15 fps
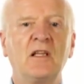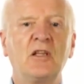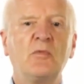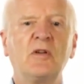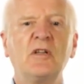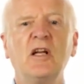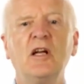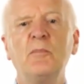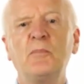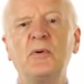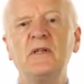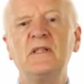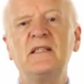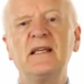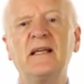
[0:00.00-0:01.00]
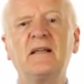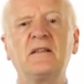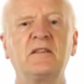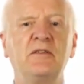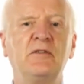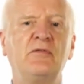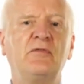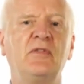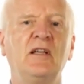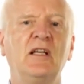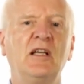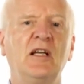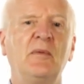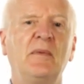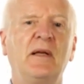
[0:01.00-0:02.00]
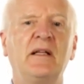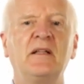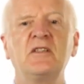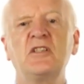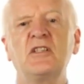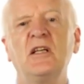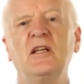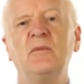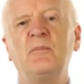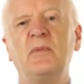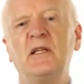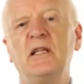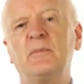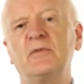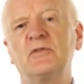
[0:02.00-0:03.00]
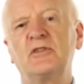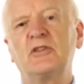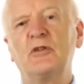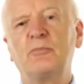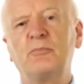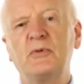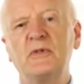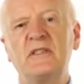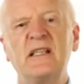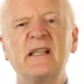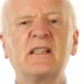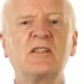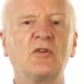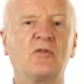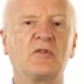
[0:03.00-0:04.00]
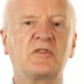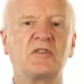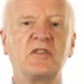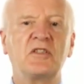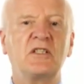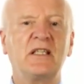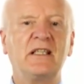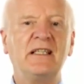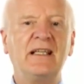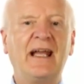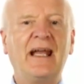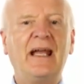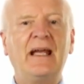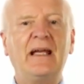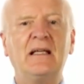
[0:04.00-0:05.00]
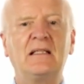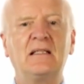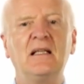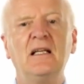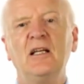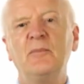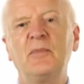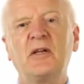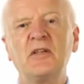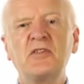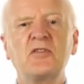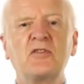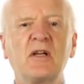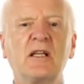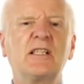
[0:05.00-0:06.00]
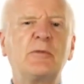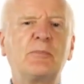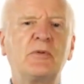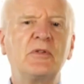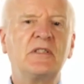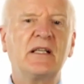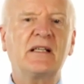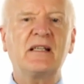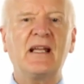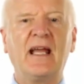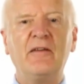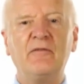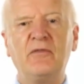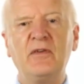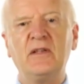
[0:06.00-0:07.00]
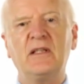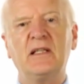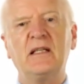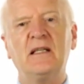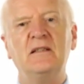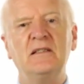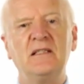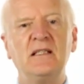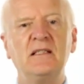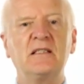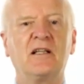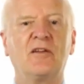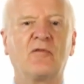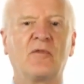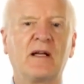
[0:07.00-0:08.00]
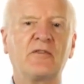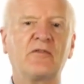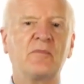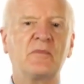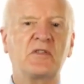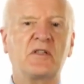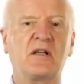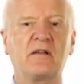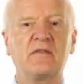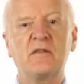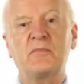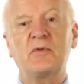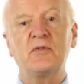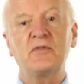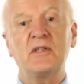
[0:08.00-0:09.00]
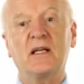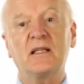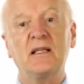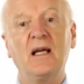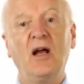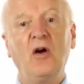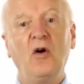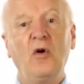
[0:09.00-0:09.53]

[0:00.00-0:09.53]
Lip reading: The word predictive means being able to predict or to see ahead, because you're trying to predict everything in detail right from the start of the project,